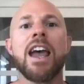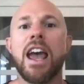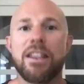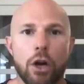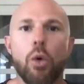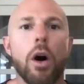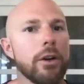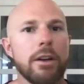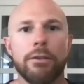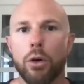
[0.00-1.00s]
and the
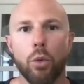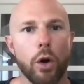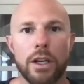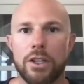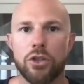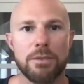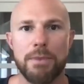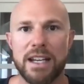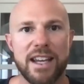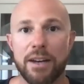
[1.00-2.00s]
quality of their work is just
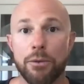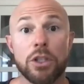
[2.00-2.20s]
maintained,